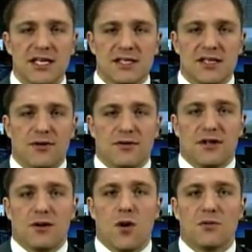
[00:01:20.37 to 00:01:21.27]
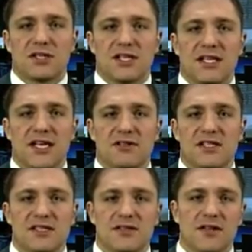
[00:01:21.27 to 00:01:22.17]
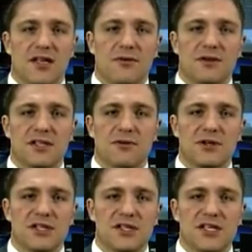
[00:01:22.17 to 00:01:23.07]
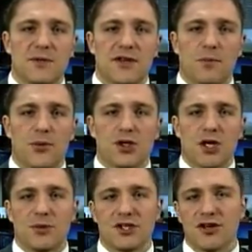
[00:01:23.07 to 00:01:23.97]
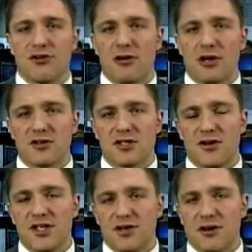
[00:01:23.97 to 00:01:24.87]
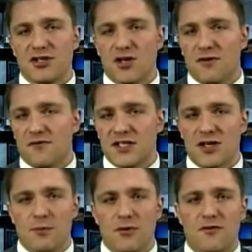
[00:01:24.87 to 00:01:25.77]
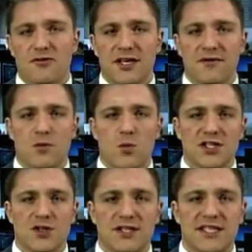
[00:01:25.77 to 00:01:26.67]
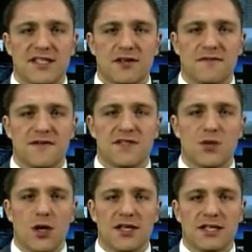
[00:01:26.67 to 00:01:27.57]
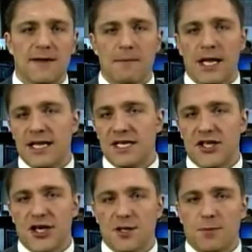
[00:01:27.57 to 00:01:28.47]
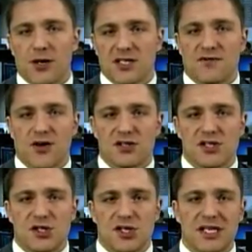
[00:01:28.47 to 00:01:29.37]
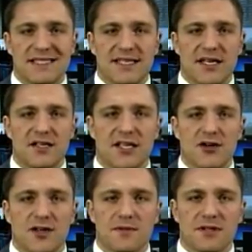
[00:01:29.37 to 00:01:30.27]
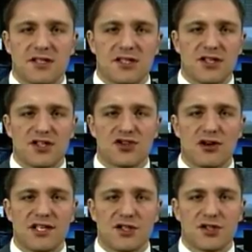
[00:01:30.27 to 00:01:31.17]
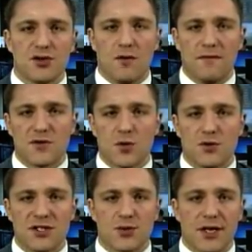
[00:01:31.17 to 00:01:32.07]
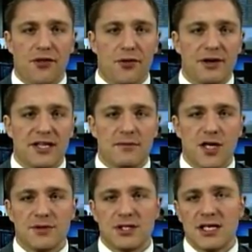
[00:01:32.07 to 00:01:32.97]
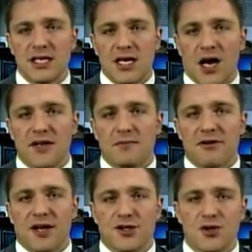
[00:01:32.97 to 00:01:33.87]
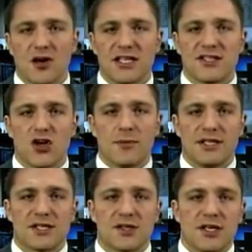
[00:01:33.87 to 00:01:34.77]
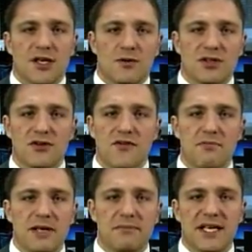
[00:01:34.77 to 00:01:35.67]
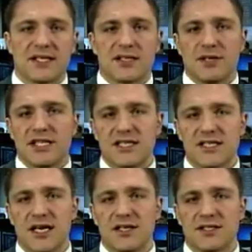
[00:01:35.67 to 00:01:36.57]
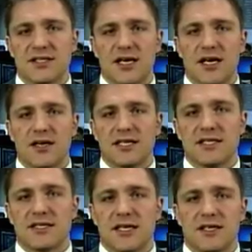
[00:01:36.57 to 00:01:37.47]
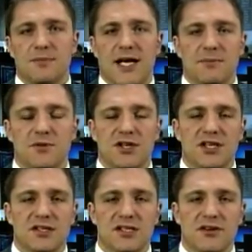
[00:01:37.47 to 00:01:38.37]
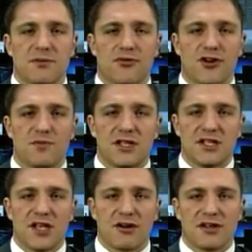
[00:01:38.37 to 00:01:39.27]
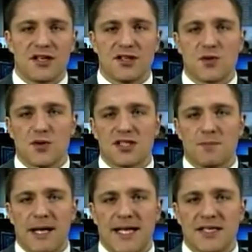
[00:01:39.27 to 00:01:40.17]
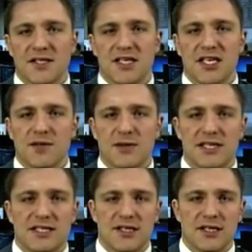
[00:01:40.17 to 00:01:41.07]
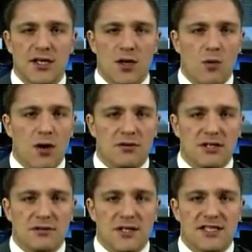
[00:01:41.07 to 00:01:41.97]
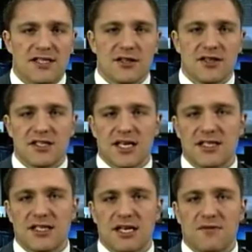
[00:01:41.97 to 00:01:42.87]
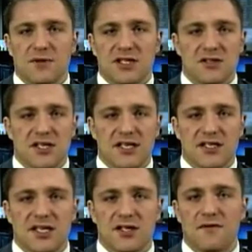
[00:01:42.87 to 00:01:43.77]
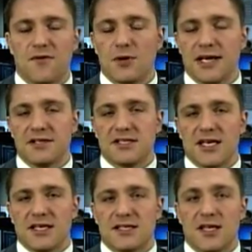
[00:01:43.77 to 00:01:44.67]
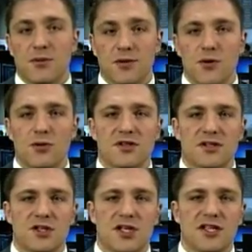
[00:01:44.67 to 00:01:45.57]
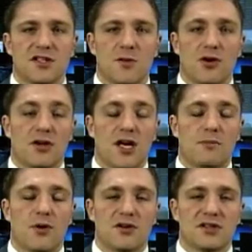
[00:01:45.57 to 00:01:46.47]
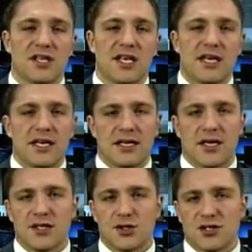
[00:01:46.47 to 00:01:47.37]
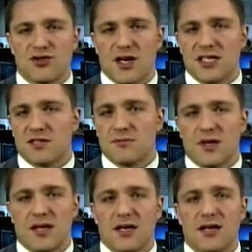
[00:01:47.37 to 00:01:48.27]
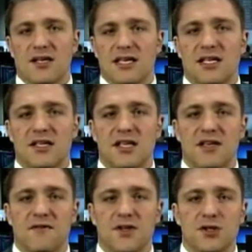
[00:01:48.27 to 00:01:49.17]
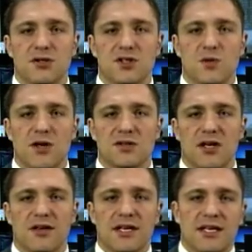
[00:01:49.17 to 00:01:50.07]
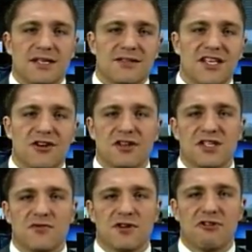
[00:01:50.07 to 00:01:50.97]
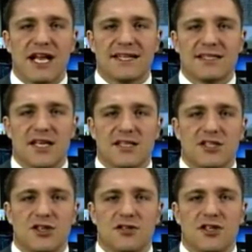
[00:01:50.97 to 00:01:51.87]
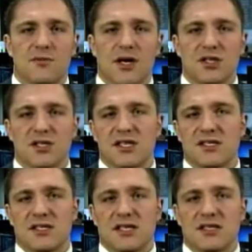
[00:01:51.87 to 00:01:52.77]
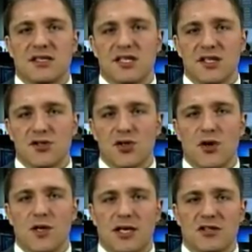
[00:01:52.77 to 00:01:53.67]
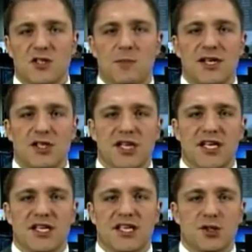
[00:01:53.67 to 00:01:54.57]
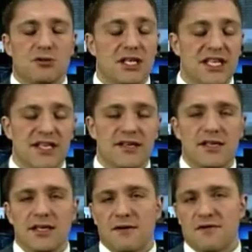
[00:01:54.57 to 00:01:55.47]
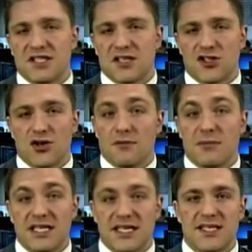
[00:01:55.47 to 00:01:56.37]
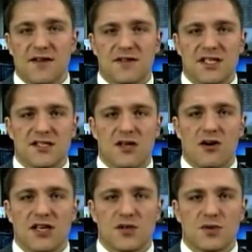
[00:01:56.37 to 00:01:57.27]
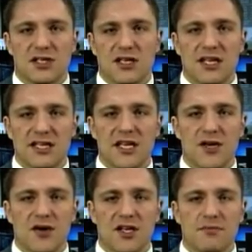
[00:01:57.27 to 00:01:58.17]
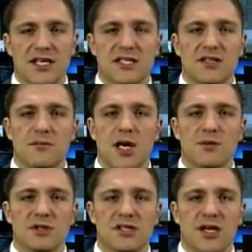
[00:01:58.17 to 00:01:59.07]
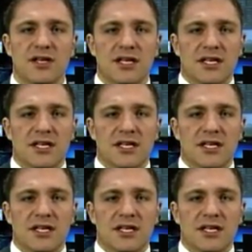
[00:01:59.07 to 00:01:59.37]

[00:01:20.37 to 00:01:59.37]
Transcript: So what we're seeing there is this. You know, we did see a bit of a push up in euro last night. Euro dollar, for example, trading from 122.51 in the early parts of our session yesterday, and it got up to and it's trading just north of 123 at the moment. I think Mario Draghi's comments were sort of a bit mixed. I mean, he did say that perhaps we're going to see an improvement in the eurozone towards the back end of the year, but he said, well, let's look at the data now. If we do see a continued fallout in the data, then we will look to change or cut policy, cut interest rates in the near future as well. So the euro didn't really react to that too much, and there's continued talk about the Spanish getting an extra year to try and meet their deficit targets, which clearly they're not going to meet at the moment. So